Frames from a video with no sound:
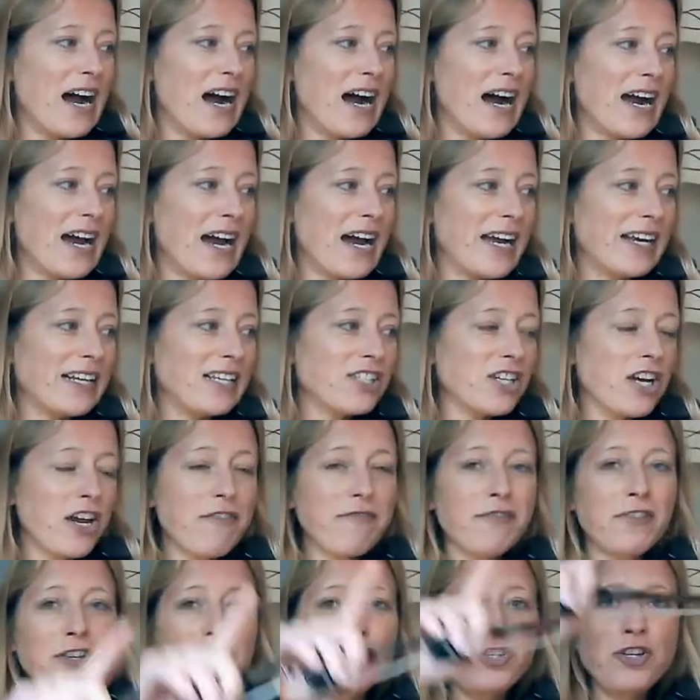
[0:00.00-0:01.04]
And
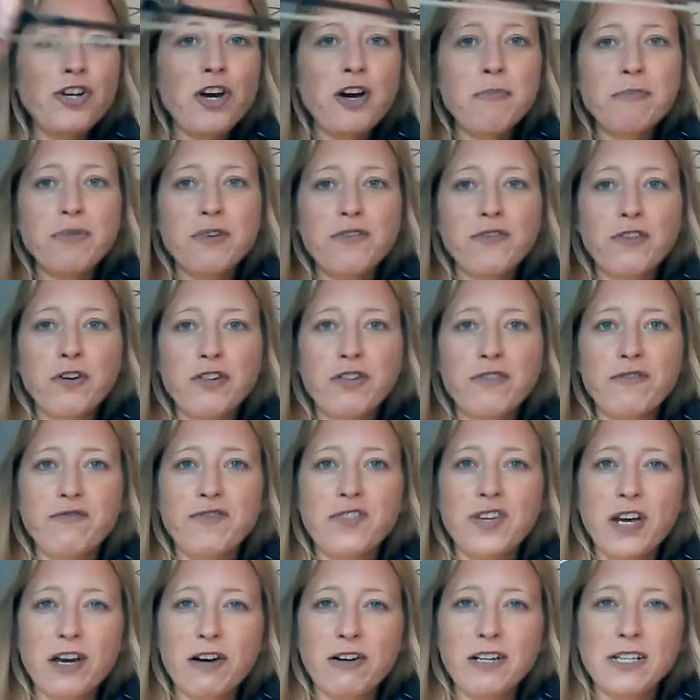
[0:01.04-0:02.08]
over the top, you've got the
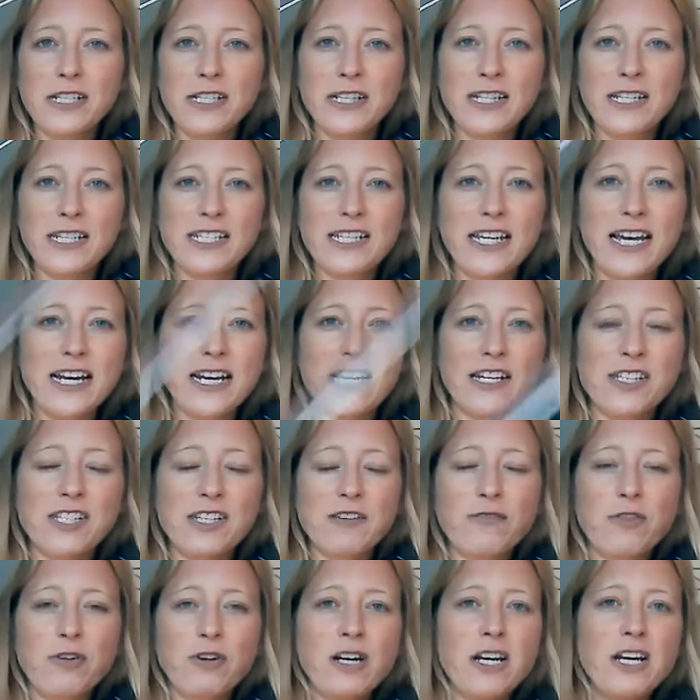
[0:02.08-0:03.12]
violas and the seconds
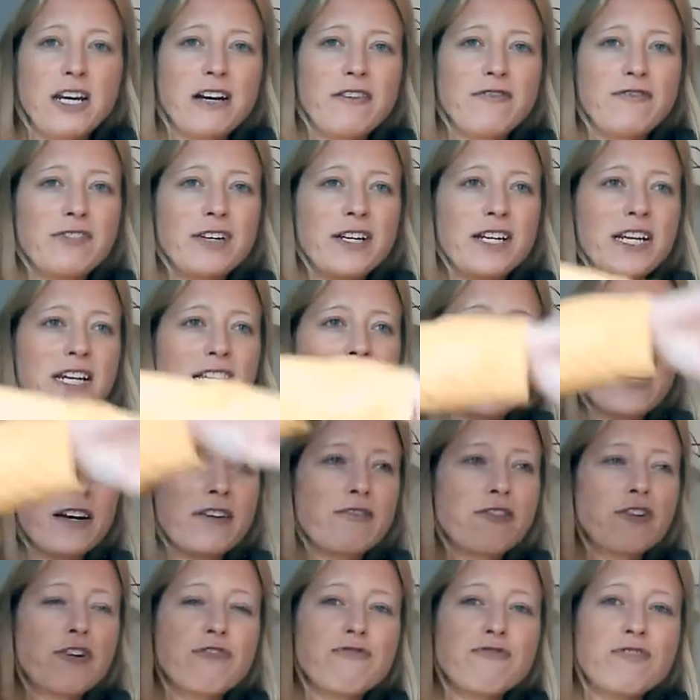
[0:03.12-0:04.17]
have got a lovely kind
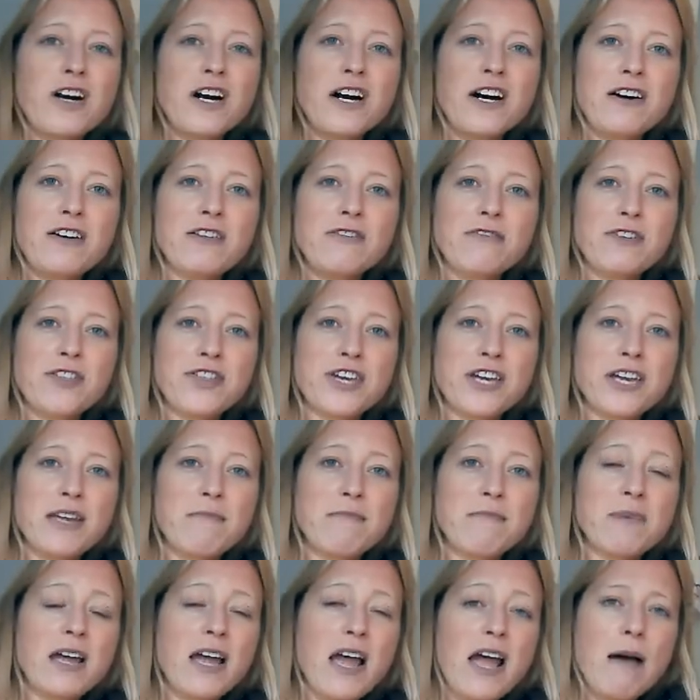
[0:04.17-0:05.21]
of chorale
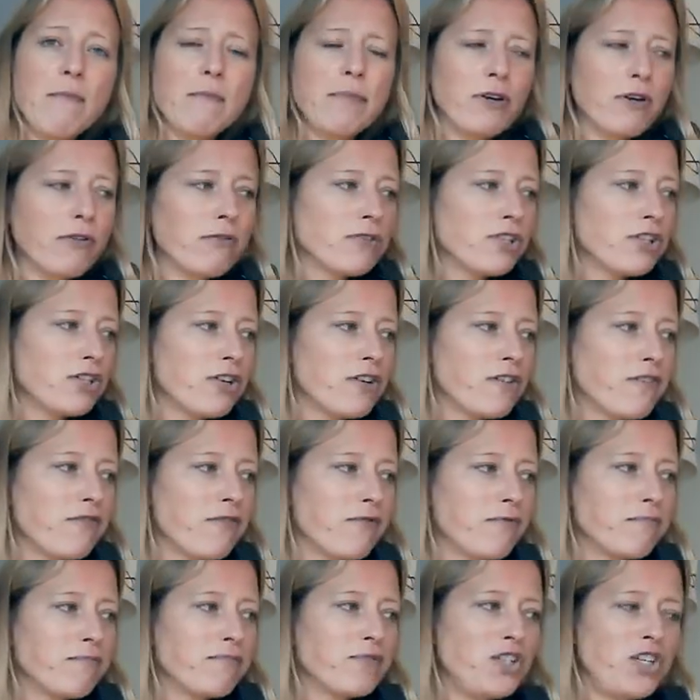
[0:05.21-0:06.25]
theme, but you're sort
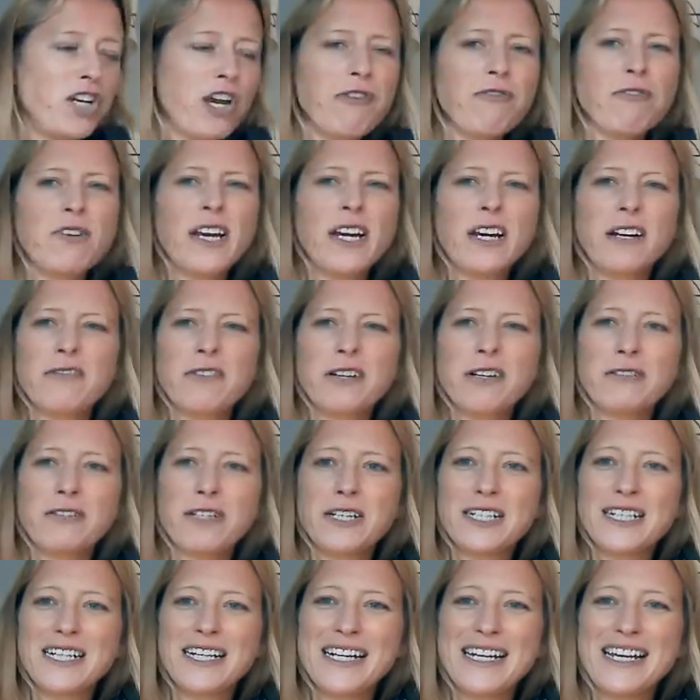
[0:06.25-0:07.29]
of joking around
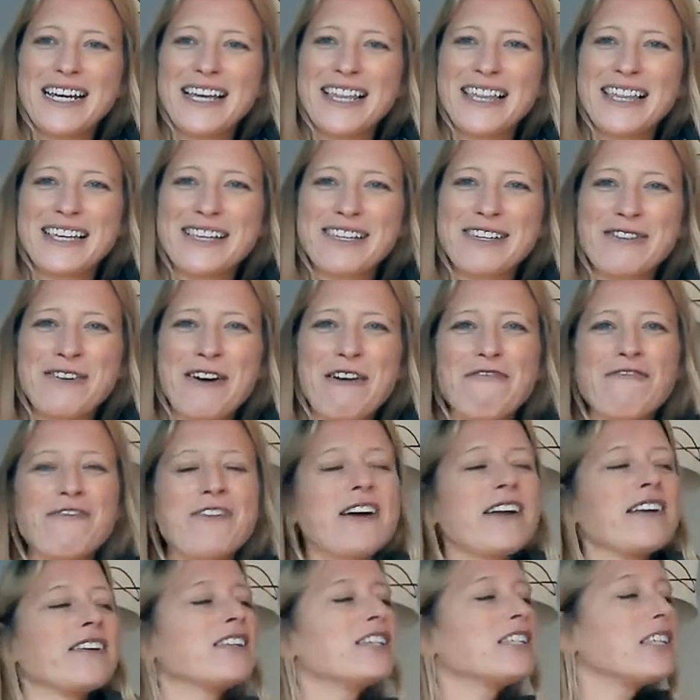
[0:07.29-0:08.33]
underneath. It's quite
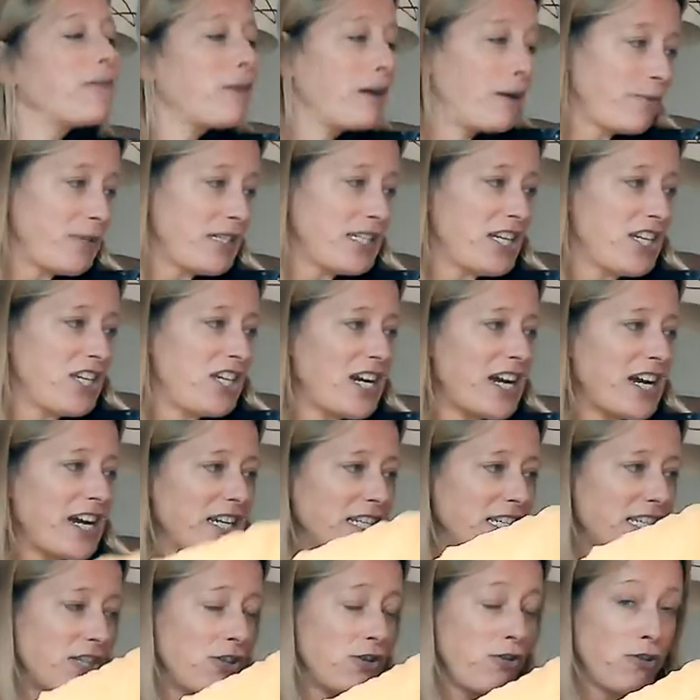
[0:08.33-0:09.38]
fun. So I would
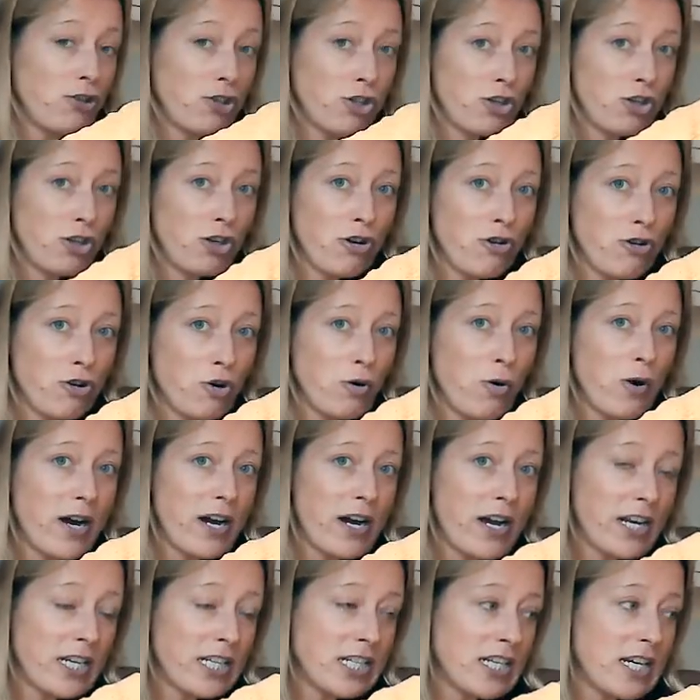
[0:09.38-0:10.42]
suggest not too
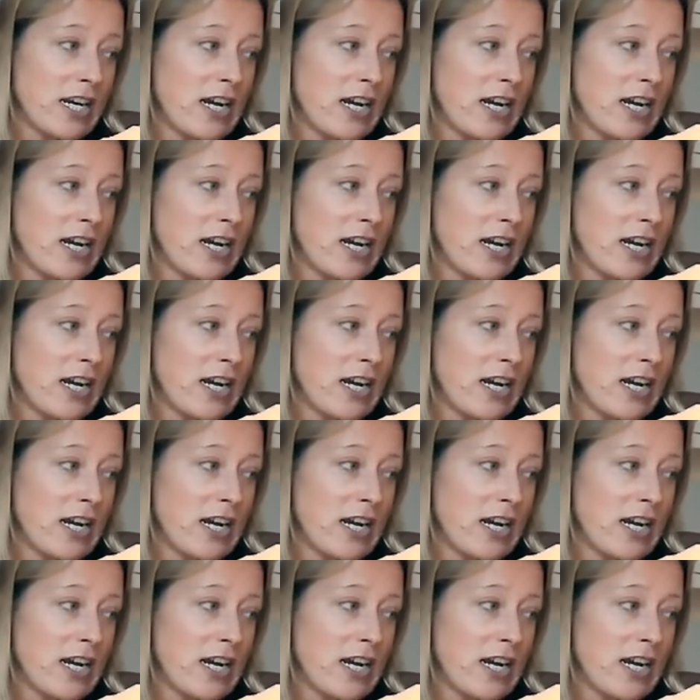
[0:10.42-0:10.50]
quiet.